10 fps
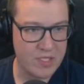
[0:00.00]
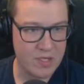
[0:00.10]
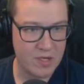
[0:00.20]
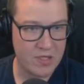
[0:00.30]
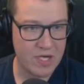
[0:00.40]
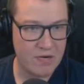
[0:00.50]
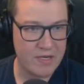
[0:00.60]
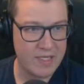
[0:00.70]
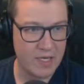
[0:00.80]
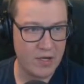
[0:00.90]
not
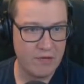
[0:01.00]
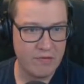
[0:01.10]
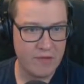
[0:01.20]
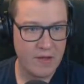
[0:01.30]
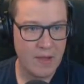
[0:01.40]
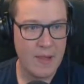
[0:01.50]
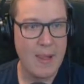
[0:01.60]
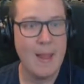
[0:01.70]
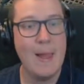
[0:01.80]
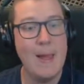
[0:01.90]
generating enough.
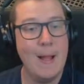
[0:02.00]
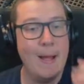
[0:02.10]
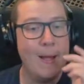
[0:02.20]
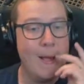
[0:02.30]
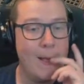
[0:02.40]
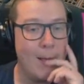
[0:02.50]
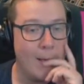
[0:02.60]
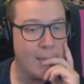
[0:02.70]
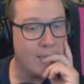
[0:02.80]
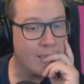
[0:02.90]

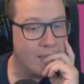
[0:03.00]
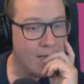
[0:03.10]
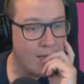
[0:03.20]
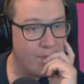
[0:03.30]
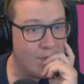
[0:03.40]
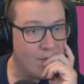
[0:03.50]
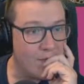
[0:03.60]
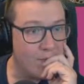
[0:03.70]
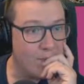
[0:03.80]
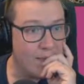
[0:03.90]
So that can be
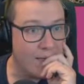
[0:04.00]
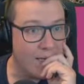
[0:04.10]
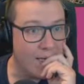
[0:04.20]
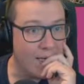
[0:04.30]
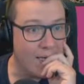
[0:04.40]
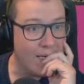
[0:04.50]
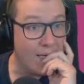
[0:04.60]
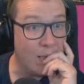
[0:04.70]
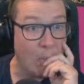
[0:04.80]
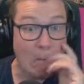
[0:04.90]
done with the...
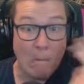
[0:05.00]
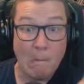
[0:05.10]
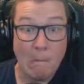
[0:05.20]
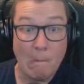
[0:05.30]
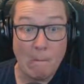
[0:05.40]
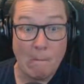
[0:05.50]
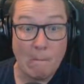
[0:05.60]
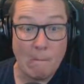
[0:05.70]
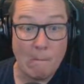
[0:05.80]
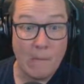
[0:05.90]

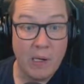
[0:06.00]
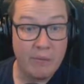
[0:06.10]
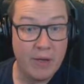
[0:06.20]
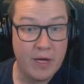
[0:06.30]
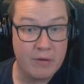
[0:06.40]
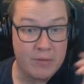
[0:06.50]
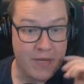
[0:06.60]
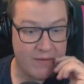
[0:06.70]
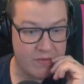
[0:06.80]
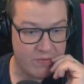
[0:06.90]
Oh no, do we
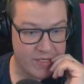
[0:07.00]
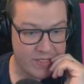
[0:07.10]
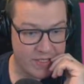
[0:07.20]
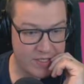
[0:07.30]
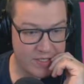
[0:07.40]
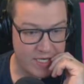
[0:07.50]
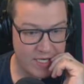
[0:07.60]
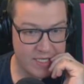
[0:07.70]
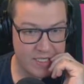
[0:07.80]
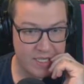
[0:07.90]
have to research
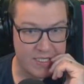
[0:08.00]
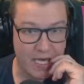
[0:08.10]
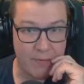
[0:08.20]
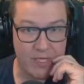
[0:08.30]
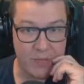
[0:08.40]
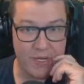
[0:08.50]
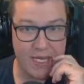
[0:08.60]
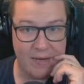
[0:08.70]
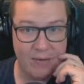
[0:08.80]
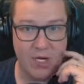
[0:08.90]
this? Is that how we're doing
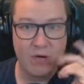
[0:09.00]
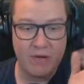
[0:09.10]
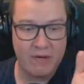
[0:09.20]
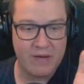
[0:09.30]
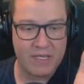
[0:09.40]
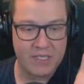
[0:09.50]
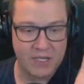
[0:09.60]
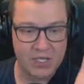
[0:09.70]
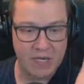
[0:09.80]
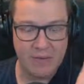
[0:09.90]
it? We're currently
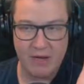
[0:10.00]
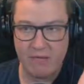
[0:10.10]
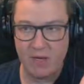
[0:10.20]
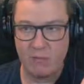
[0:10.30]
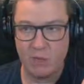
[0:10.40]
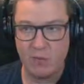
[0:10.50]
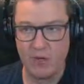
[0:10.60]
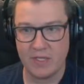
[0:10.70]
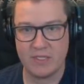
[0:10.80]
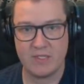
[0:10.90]
researching it. We need a few more
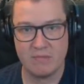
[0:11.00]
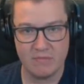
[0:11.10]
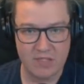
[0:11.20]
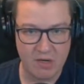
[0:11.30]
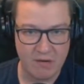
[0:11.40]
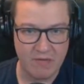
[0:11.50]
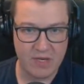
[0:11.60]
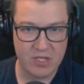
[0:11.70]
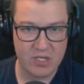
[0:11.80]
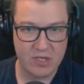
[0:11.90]
points. I'm sorry,
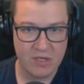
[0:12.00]
fish.